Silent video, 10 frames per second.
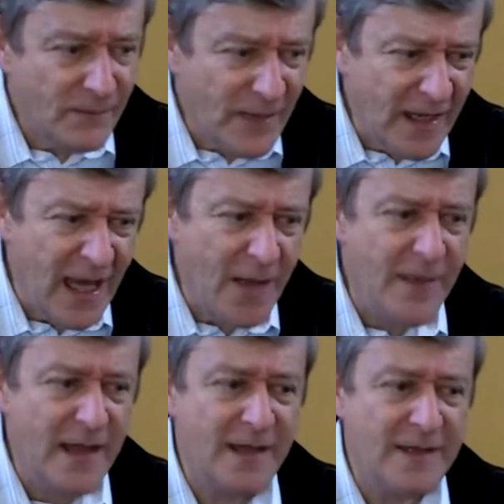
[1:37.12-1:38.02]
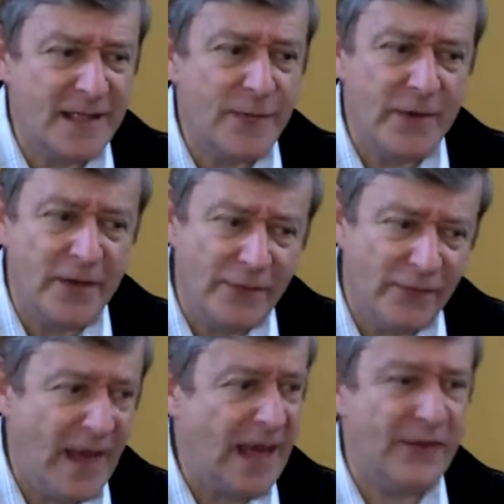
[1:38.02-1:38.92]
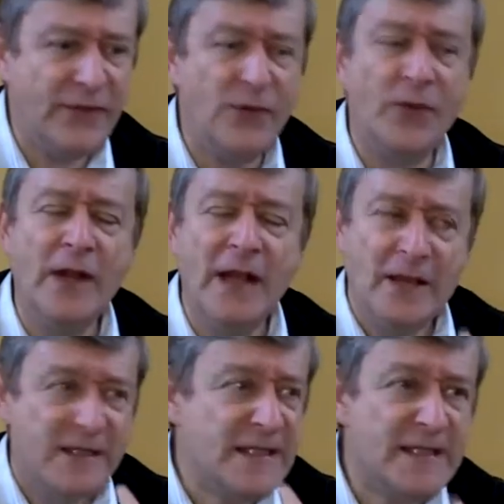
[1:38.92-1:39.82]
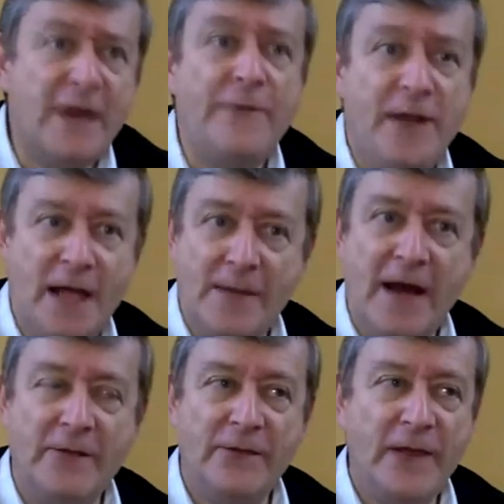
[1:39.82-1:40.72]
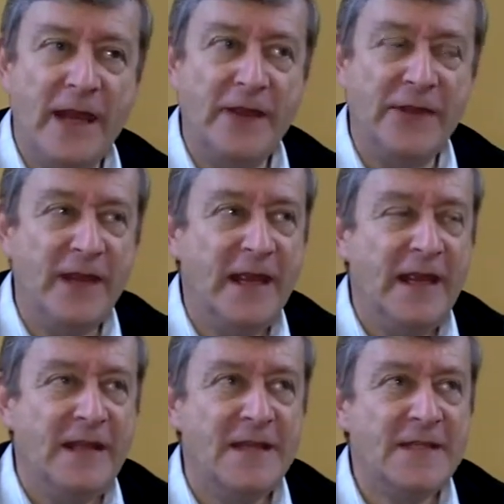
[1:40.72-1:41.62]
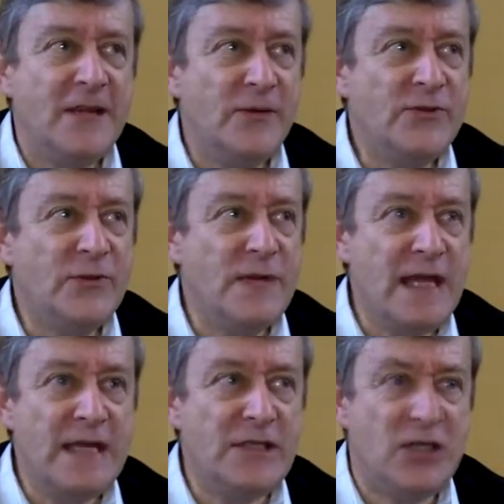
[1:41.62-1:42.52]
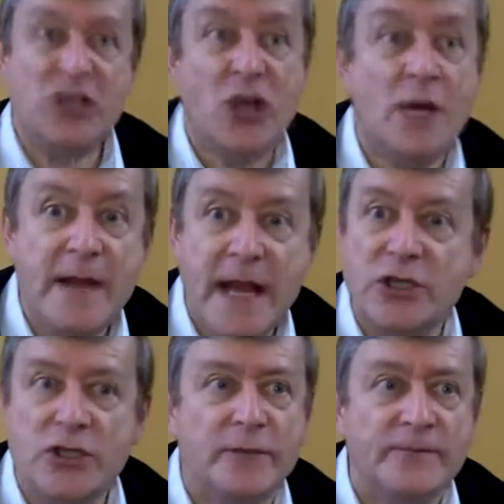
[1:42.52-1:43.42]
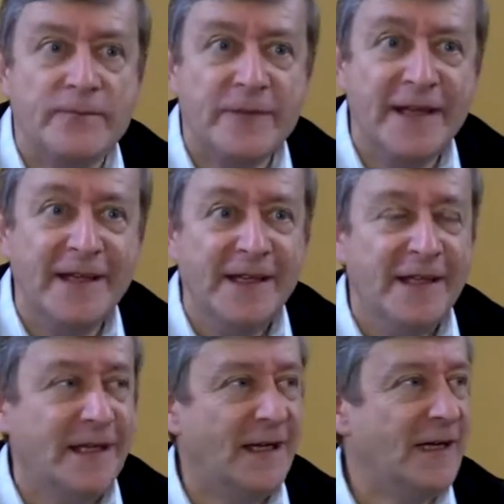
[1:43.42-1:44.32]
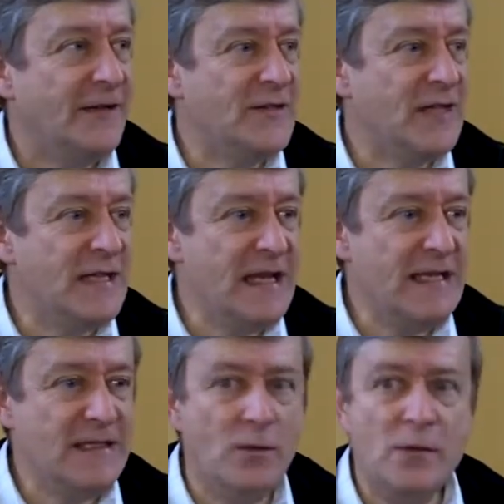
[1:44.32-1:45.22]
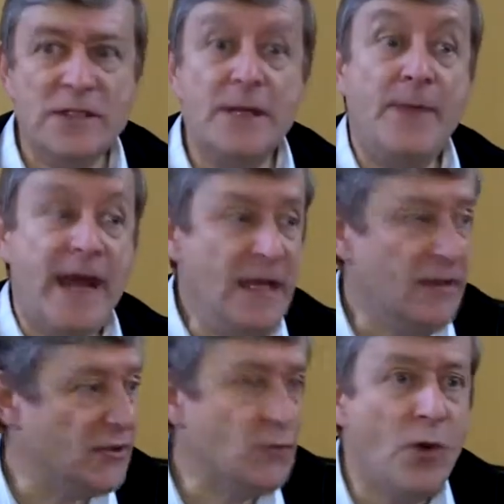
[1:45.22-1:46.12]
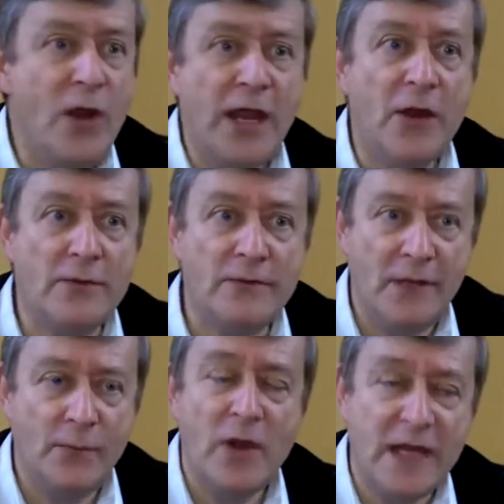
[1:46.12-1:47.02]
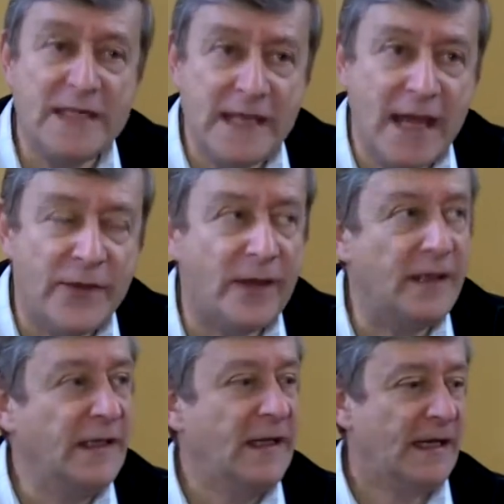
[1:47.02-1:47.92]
becoming someone of faith or discovering about faith? Does it also need determination? Does it need dependence, working together?